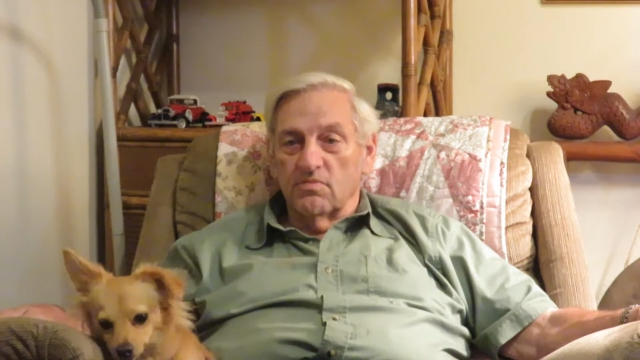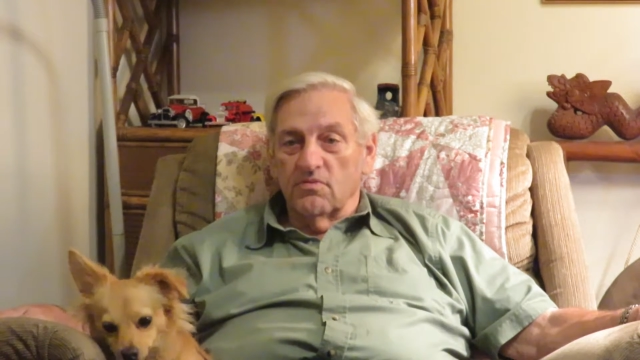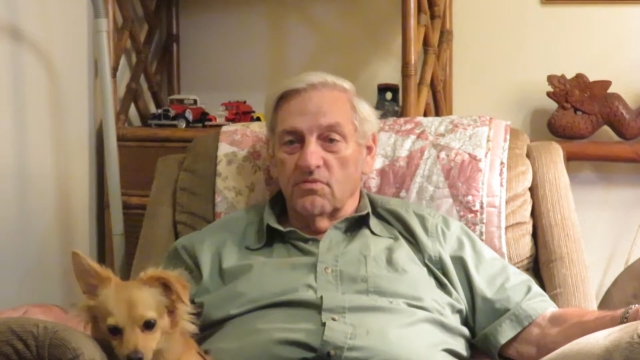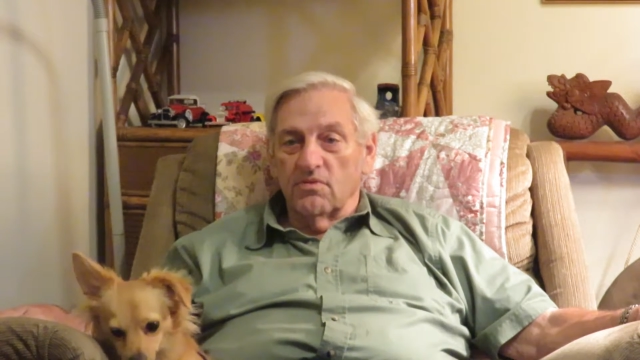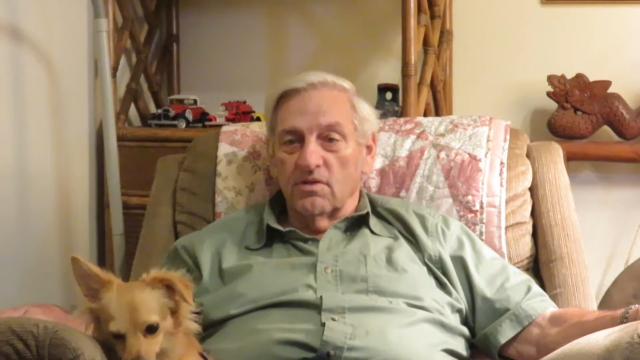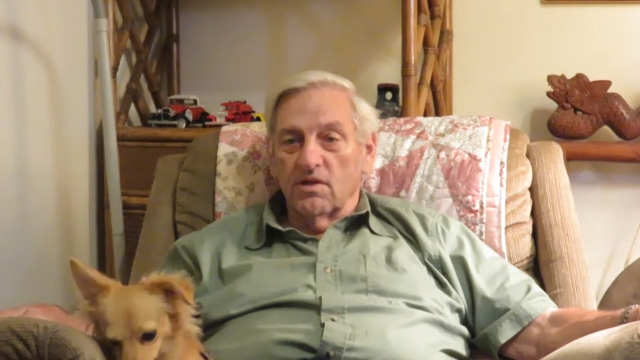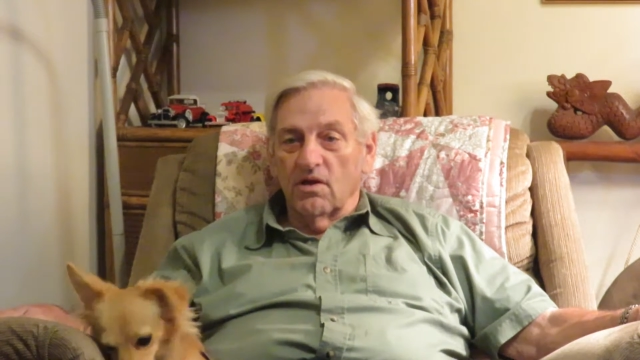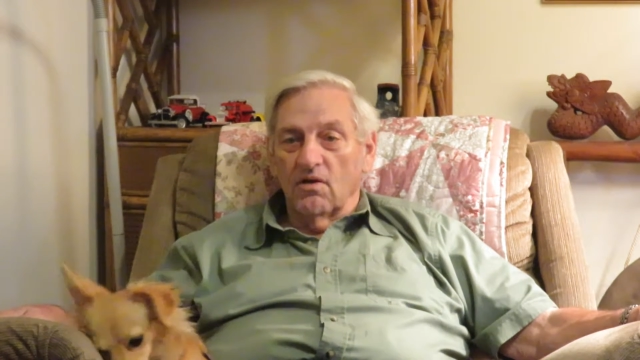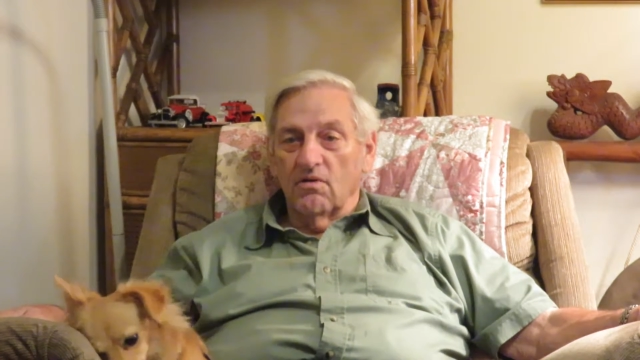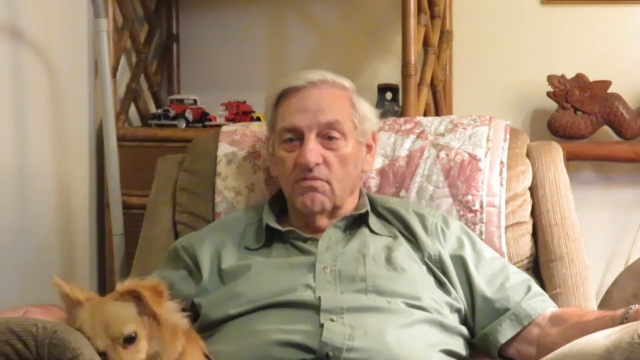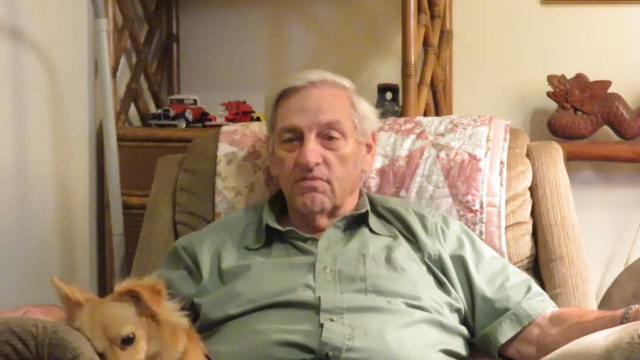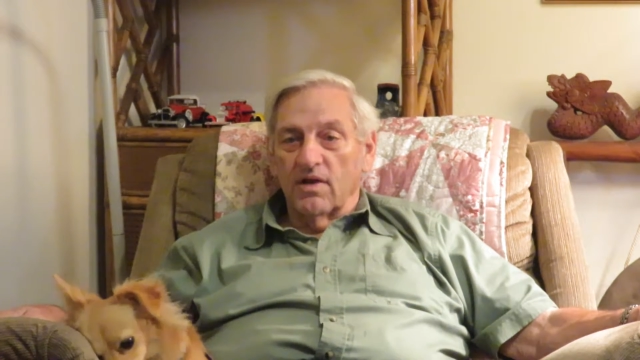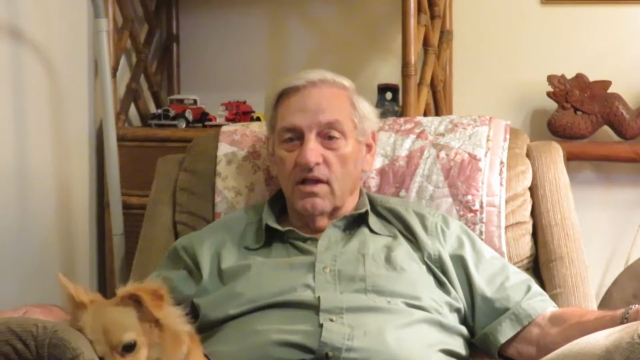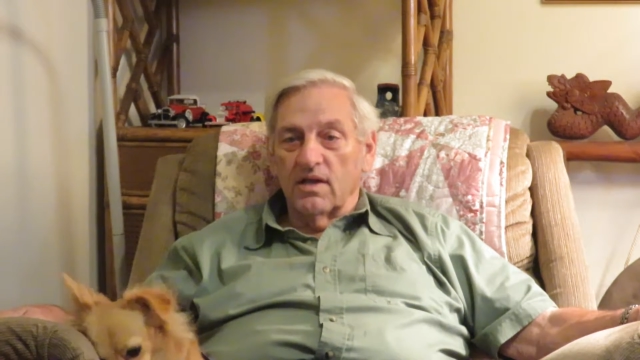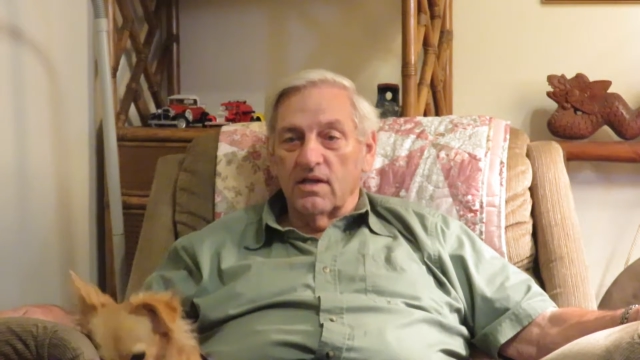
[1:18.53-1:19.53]
before they
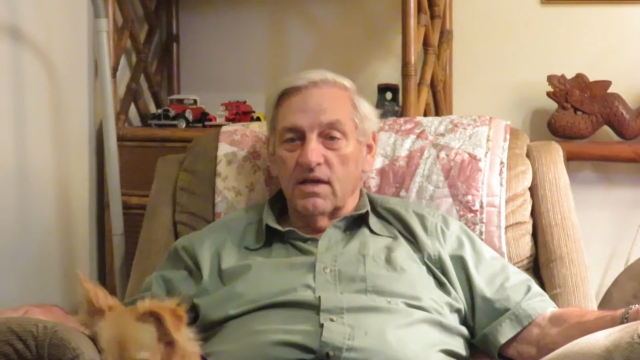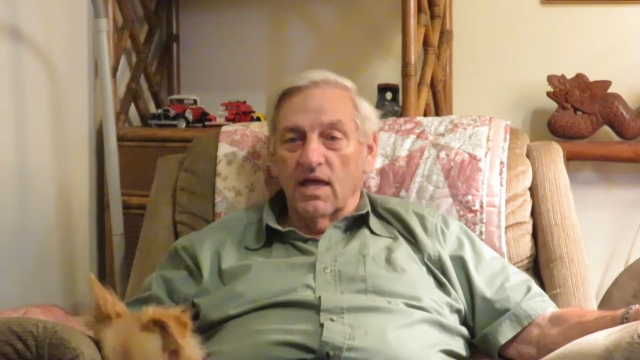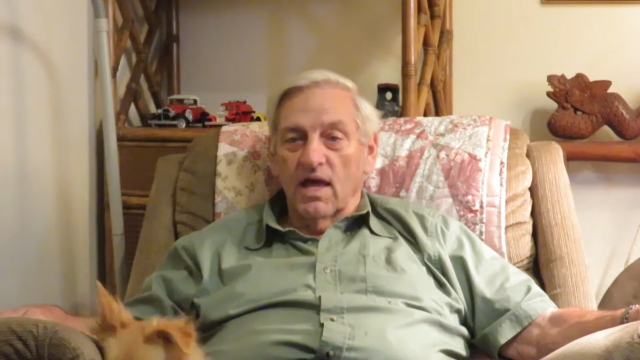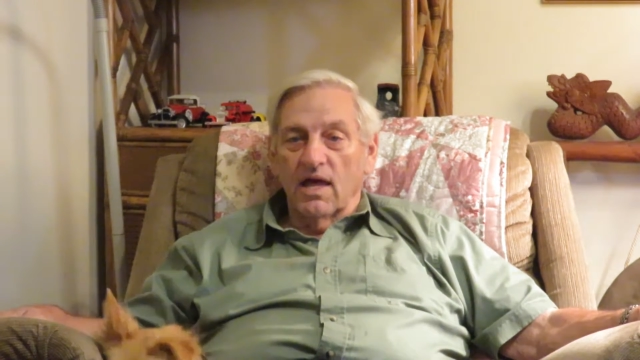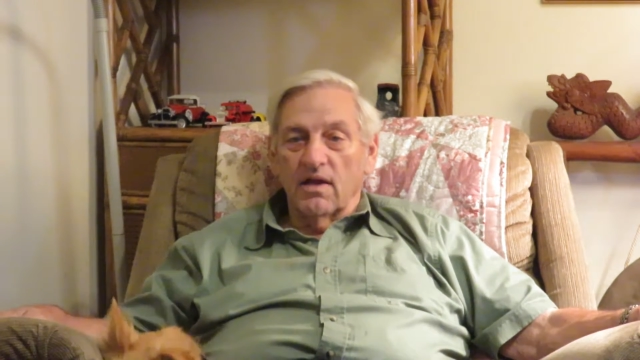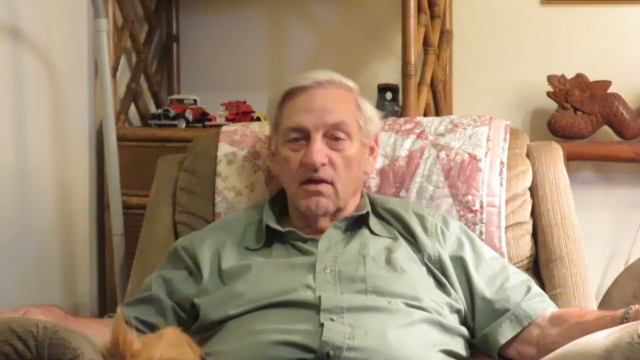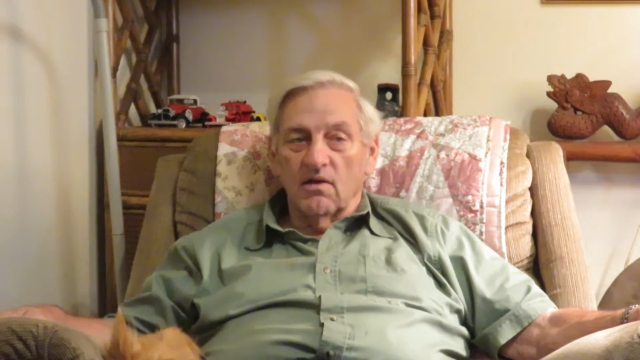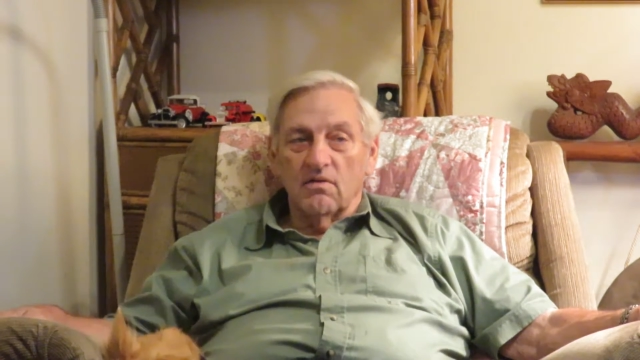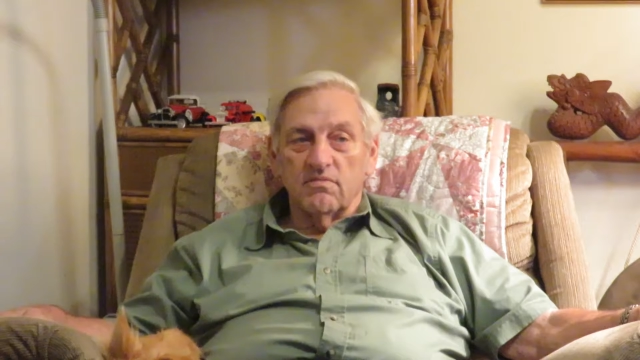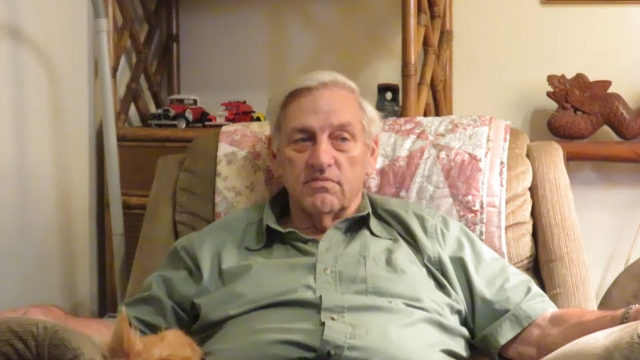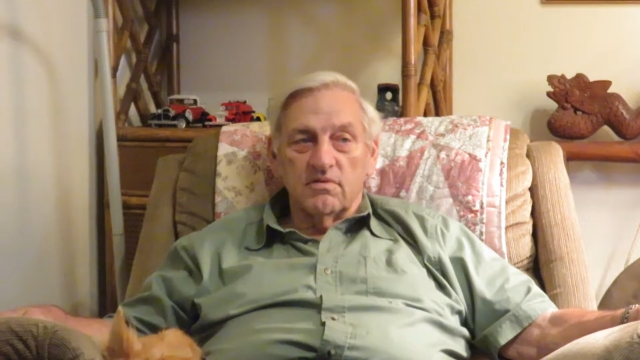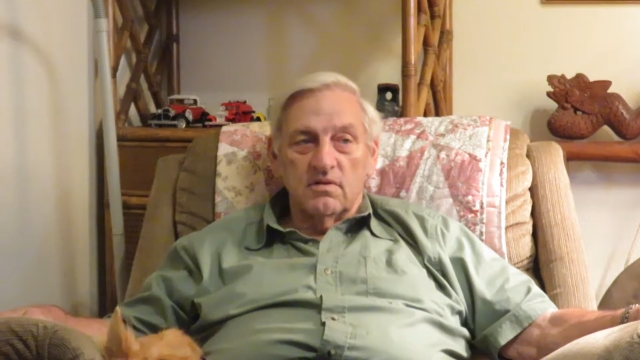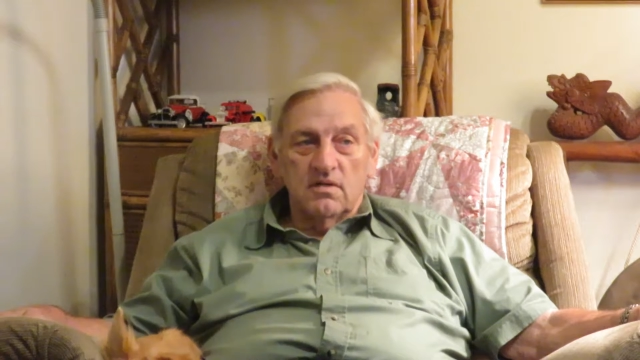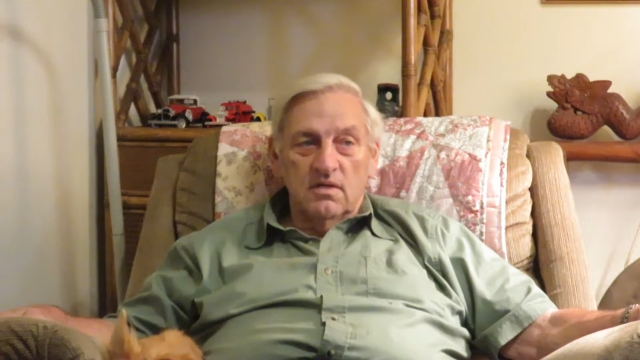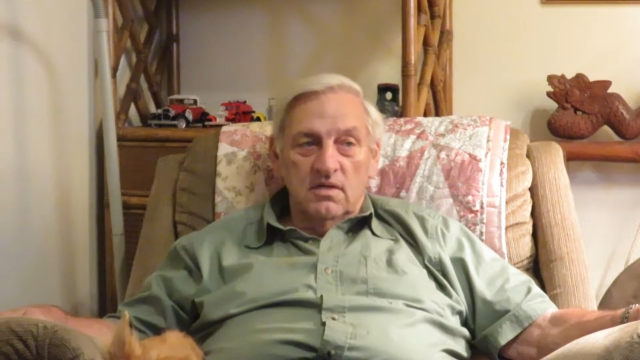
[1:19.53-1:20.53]
all finally died off.
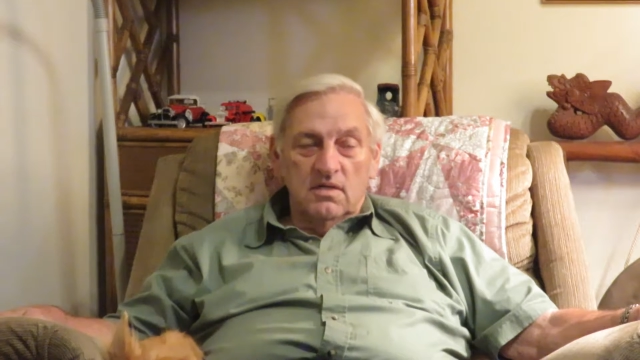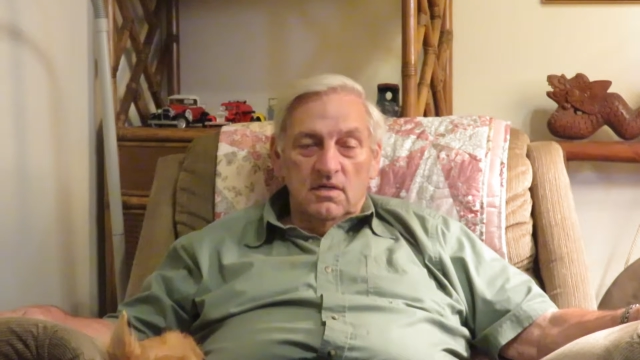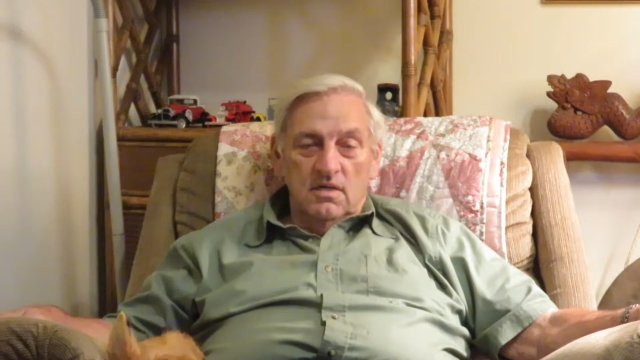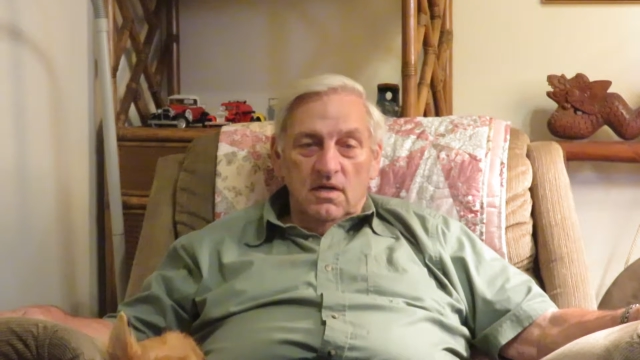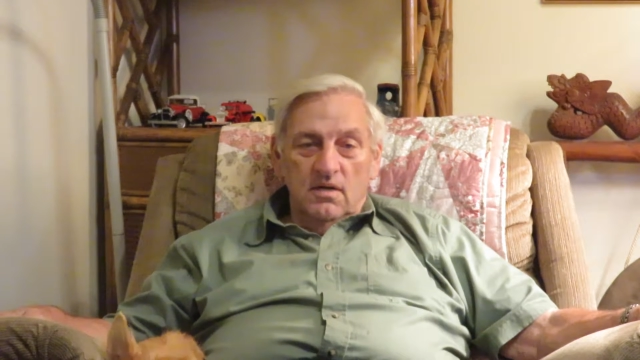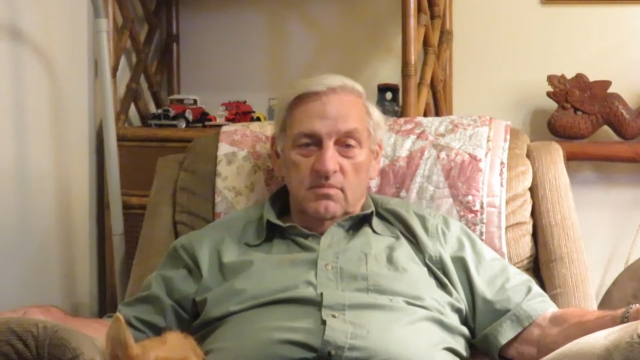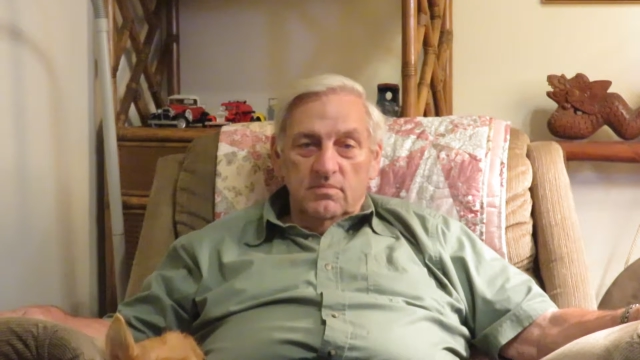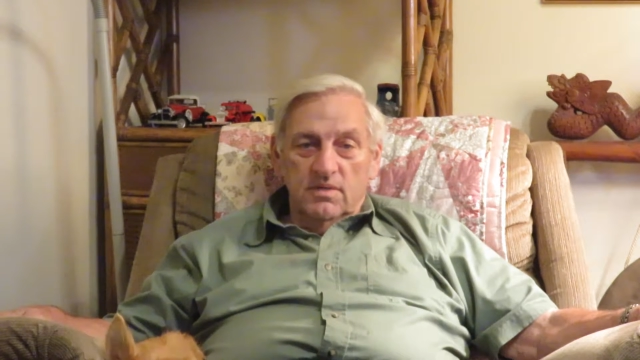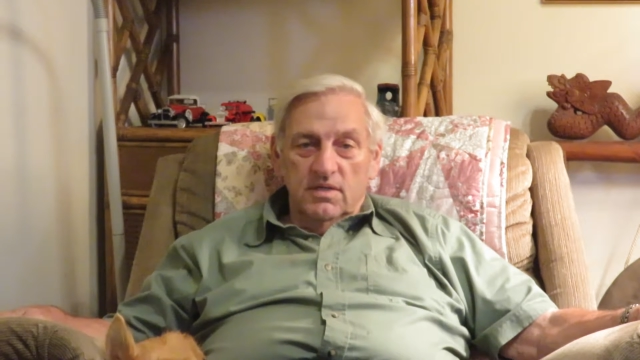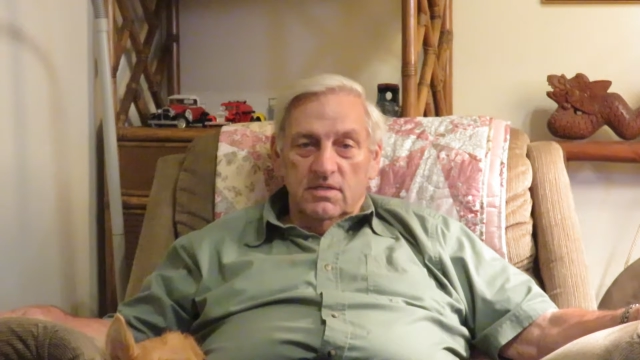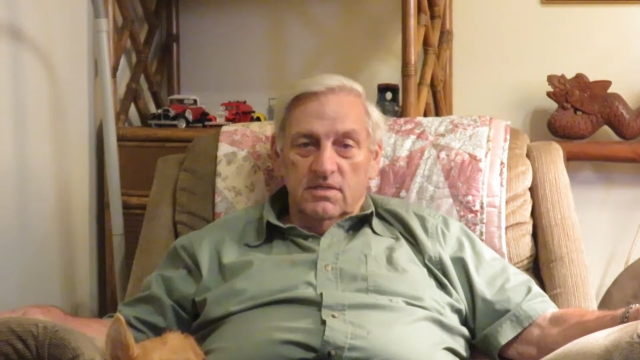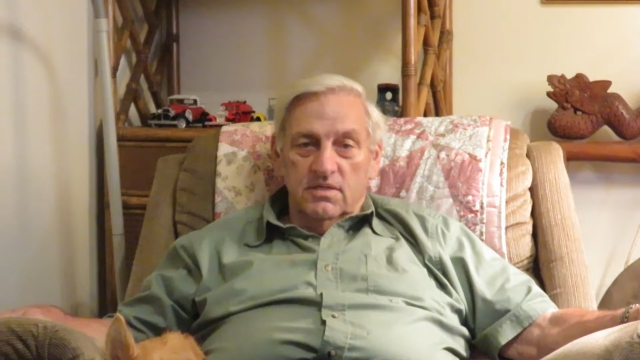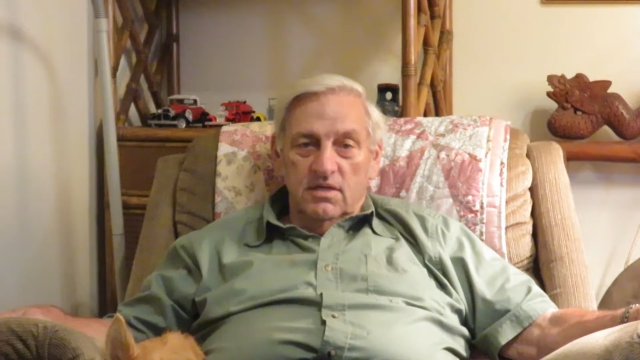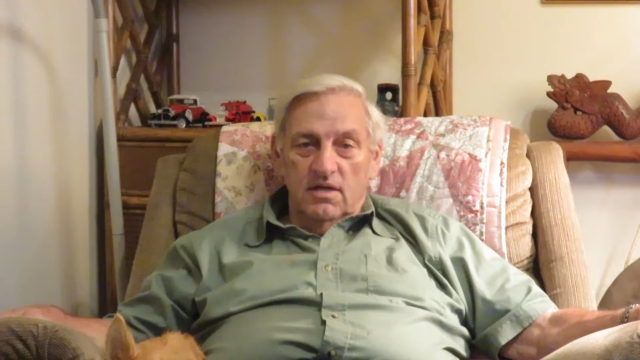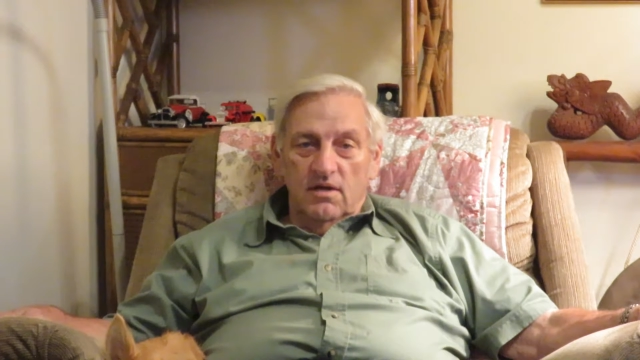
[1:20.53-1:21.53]

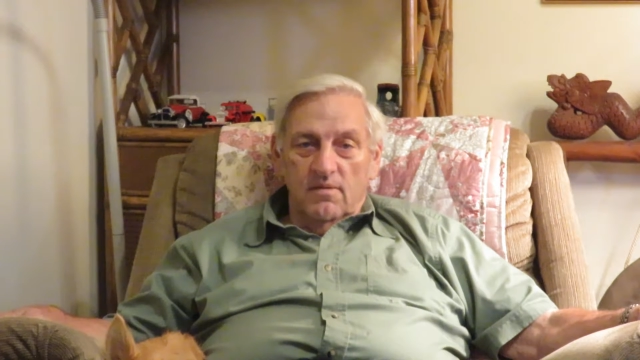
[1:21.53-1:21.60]
But